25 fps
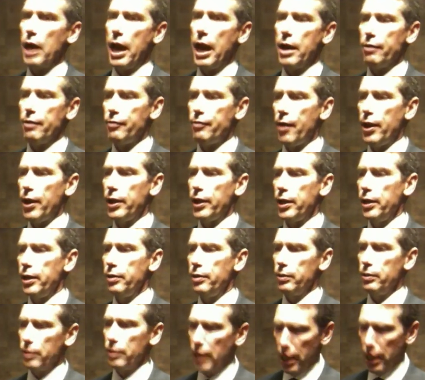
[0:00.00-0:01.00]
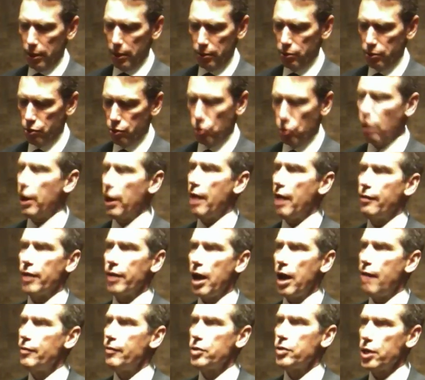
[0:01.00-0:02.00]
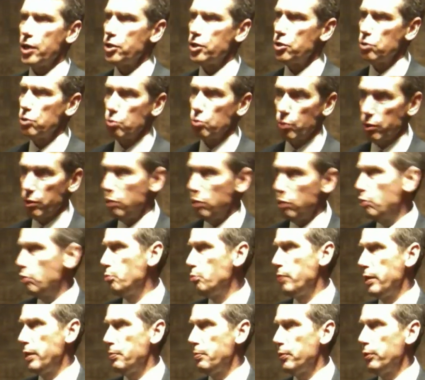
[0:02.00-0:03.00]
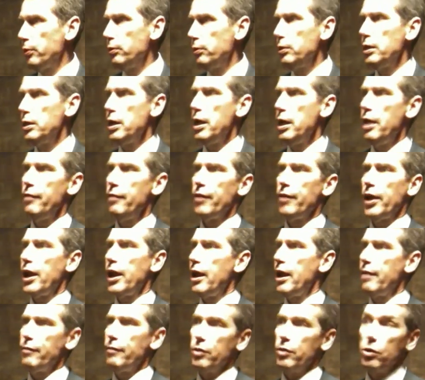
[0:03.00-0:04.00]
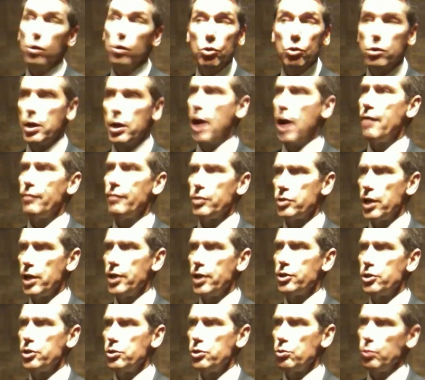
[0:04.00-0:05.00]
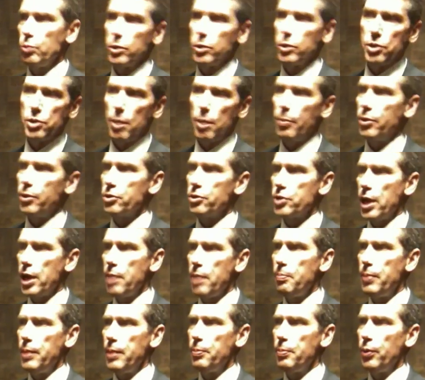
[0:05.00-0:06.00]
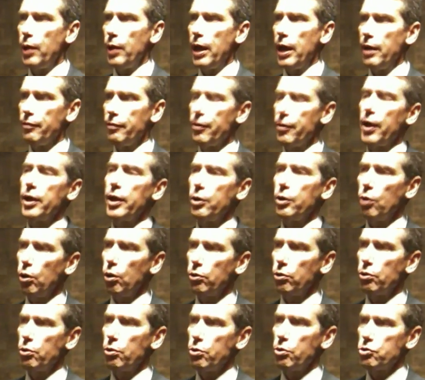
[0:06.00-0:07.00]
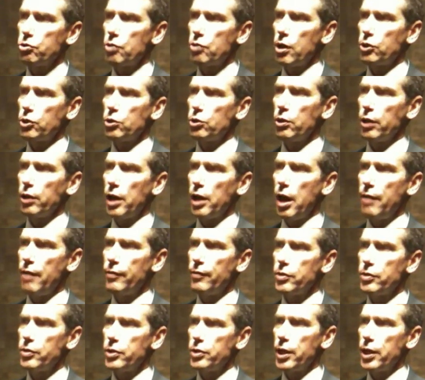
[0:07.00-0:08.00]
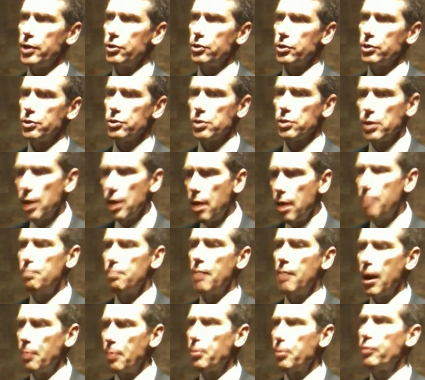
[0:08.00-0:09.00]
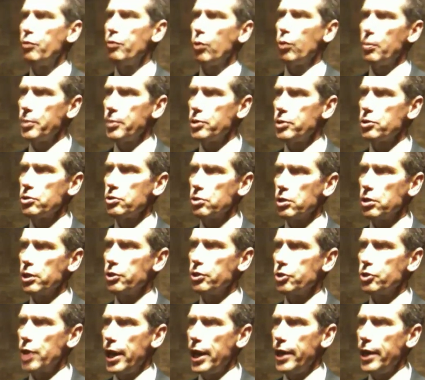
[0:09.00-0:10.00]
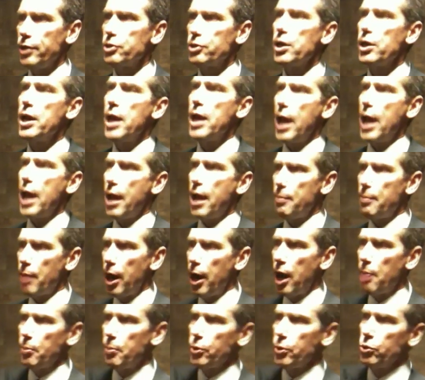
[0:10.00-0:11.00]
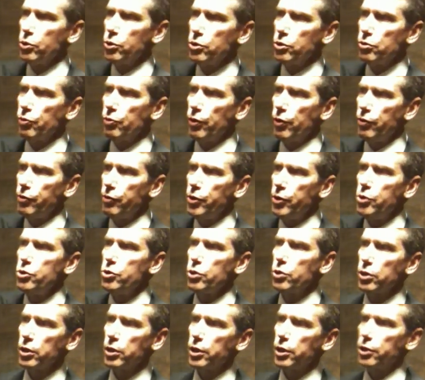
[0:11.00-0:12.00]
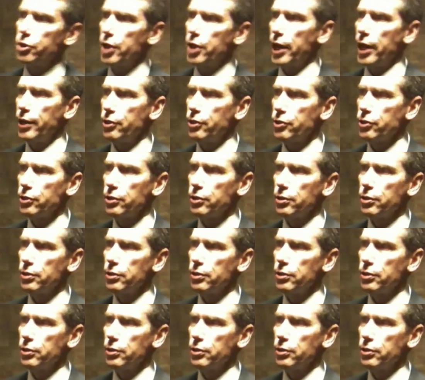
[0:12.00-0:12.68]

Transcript: And if I can start having conversations with new people, if I can have new conversations with some of the same people, and if I can alter the structure of the conversations, my performance is going to change and my opportunities for the future are going to change.